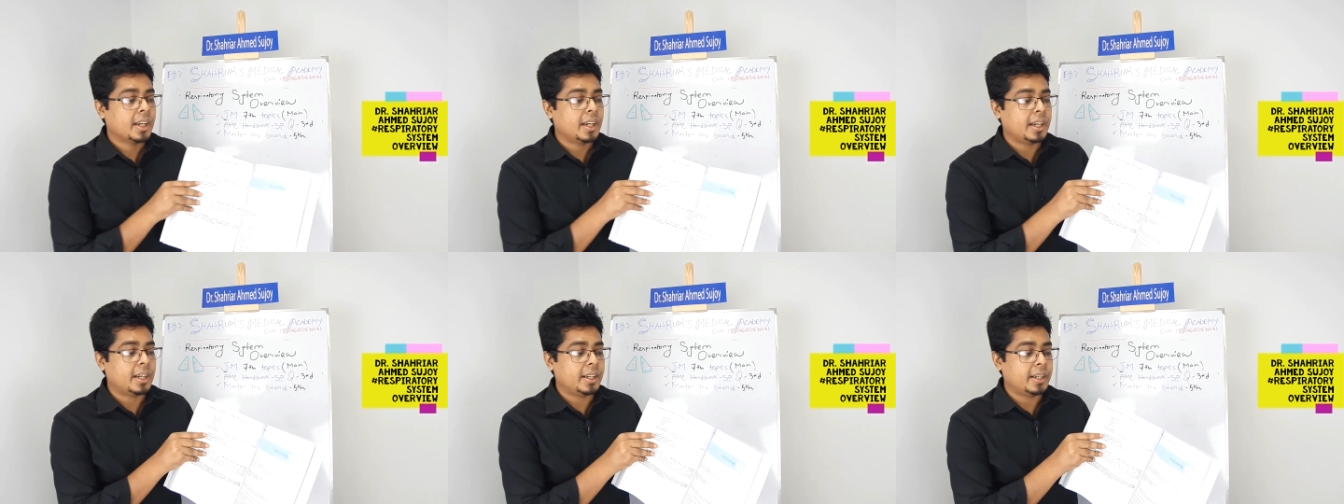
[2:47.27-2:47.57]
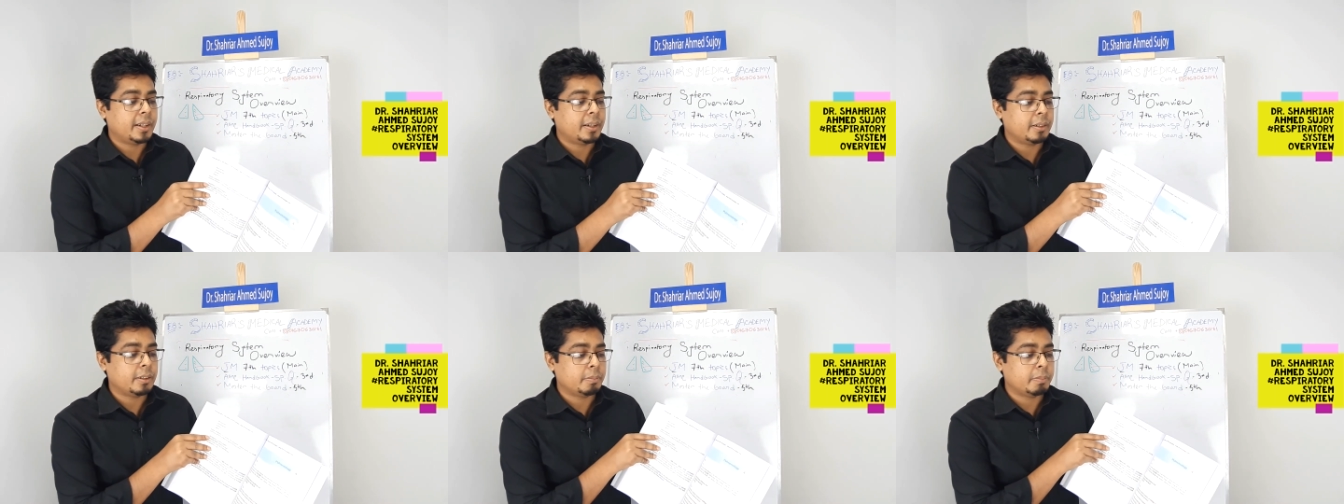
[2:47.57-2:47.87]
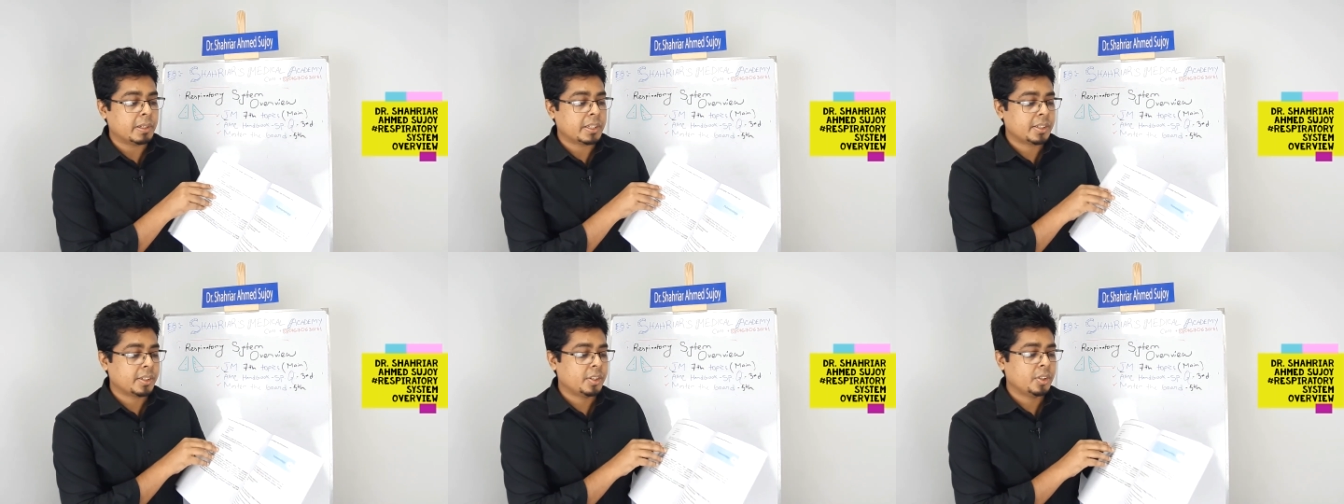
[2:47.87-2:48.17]

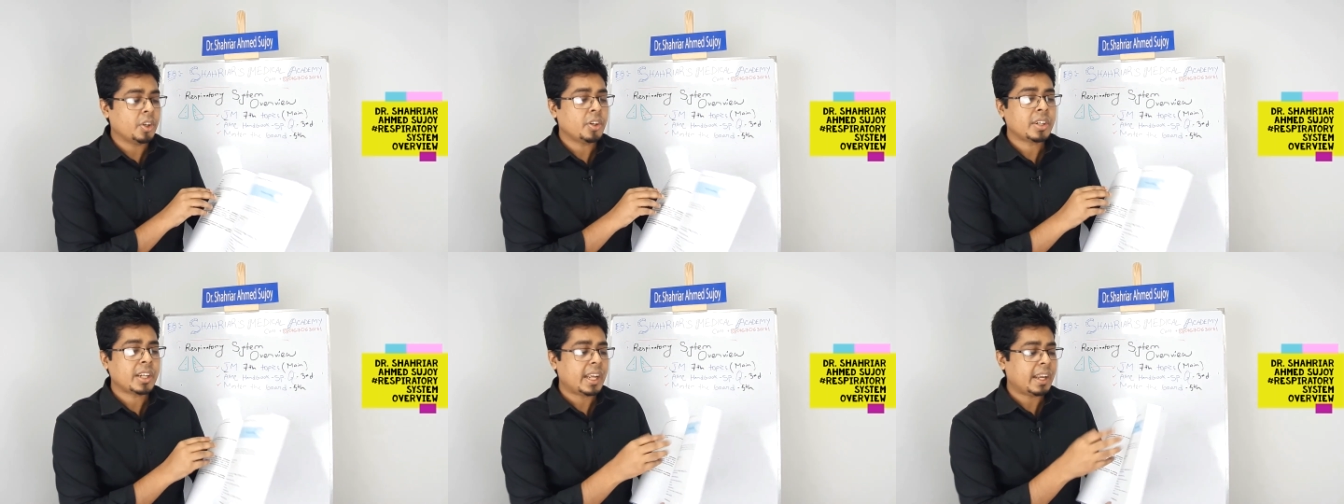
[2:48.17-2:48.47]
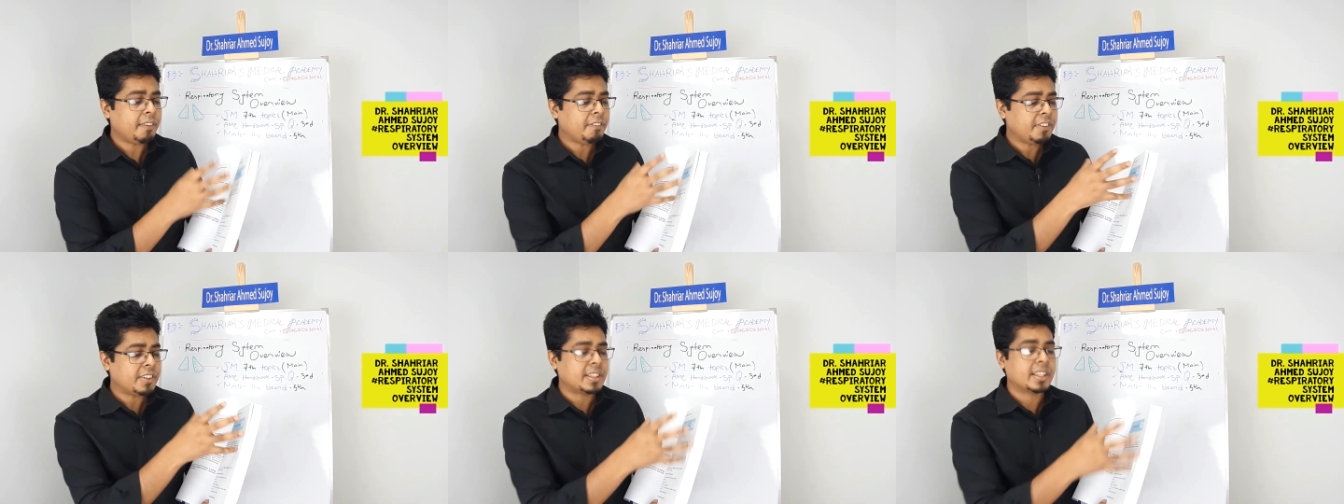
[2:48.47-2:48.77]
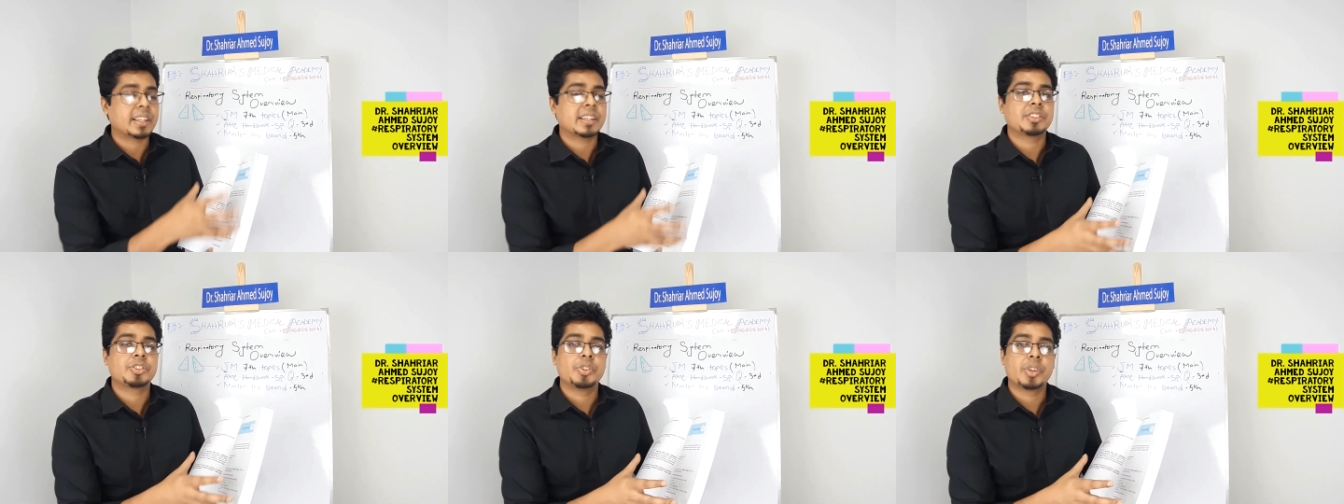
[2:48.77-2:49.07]
but not
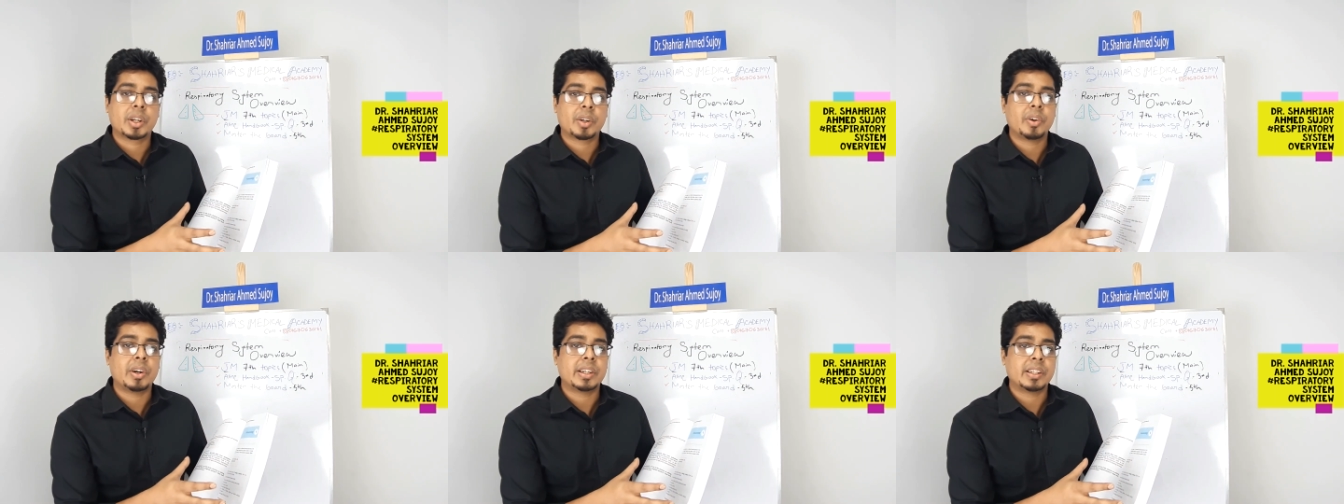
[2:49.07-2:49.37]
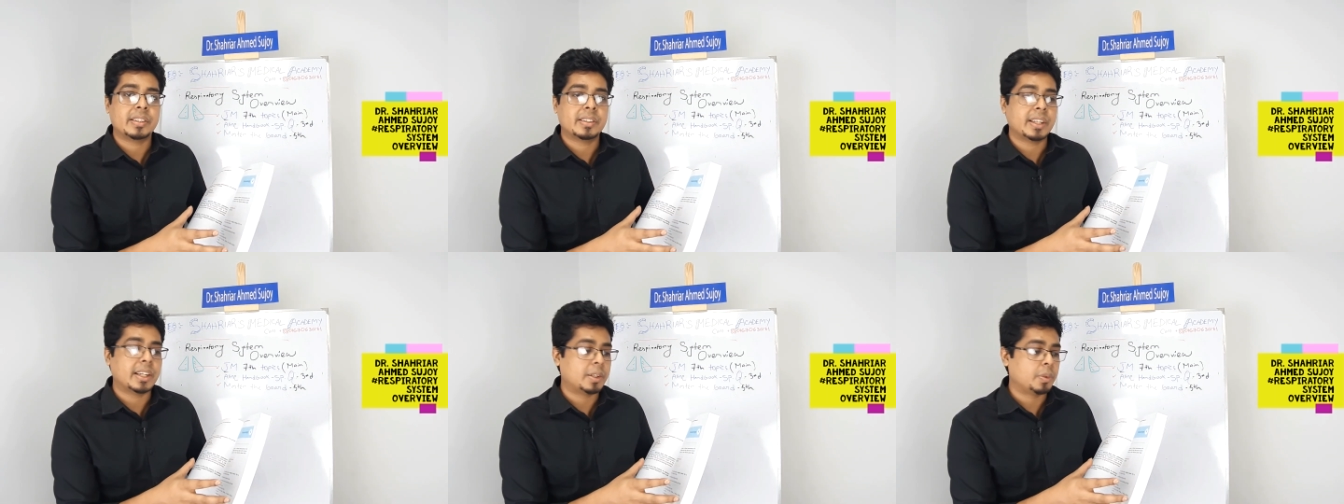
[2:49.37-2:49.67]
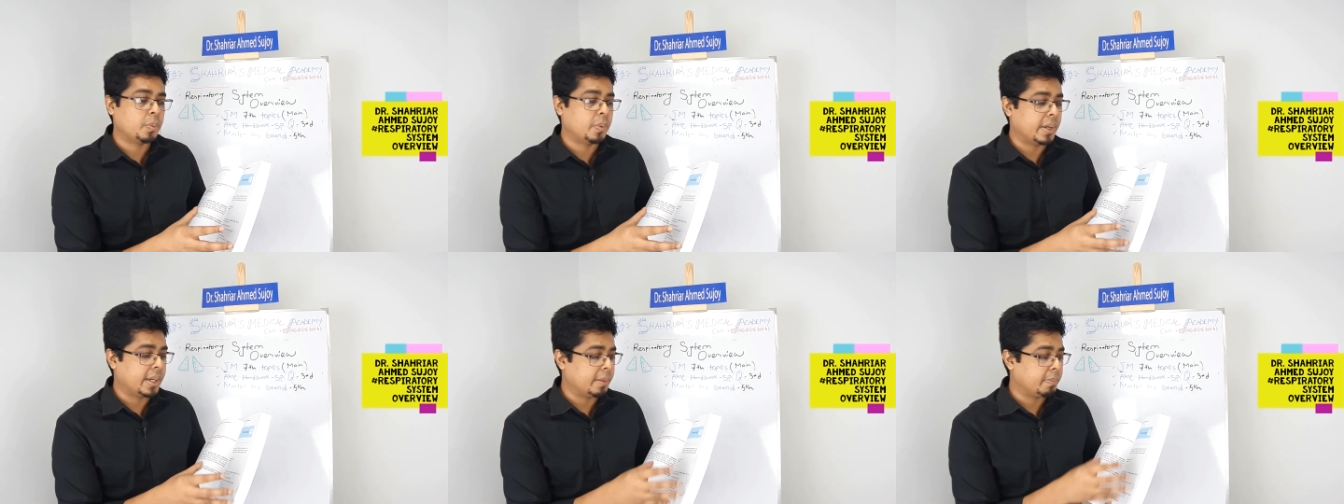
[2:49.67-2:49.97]
everything is required in that
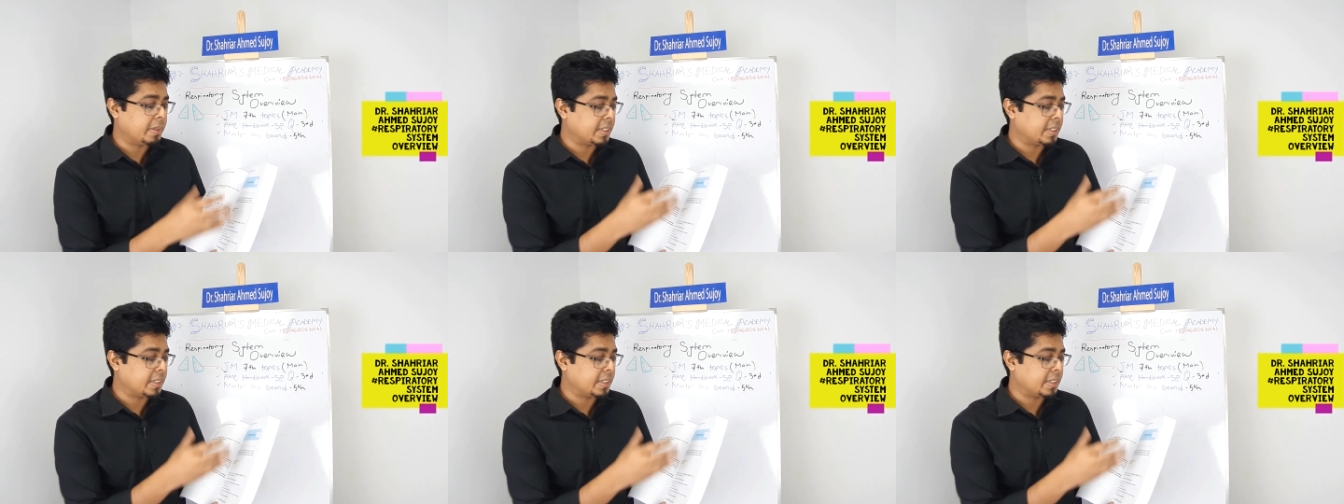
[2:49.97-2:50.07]
way,